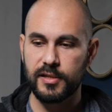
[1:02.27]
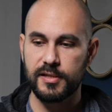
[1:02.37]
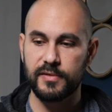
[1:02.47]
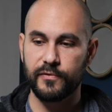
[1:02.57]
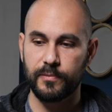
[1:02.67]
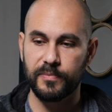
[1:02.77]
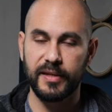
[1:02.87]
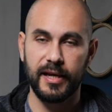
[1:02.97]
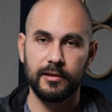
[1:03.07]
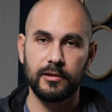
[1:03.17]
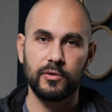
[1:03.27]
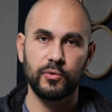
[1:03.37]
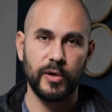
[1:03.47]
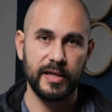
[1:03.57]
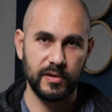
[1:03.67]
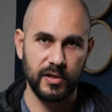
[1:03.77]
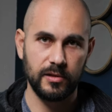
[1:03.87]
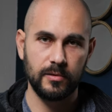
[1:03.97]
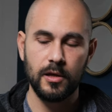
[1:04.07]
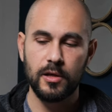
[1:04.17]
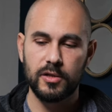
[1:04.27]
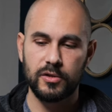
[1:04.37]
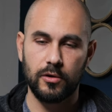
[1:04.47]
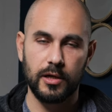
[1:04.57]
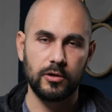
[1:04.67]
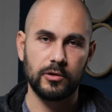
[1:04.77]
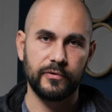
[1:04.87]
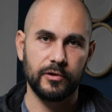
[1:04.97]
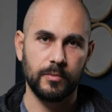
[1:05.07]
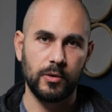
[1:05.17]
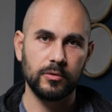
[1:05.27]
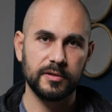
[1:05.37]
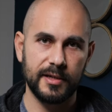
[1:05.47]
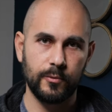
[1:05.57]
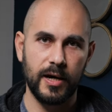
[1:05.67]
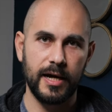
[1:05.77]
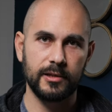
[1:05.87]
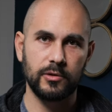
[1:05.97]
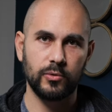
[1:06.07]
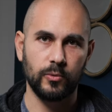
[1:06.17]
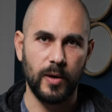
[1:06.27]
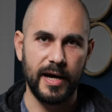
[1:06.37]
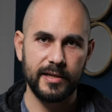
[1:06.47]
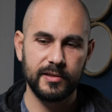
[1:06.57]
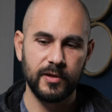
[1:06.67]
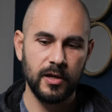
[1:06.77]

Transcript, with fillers: This is from 10 to 18, so I go from ultra wide to wide,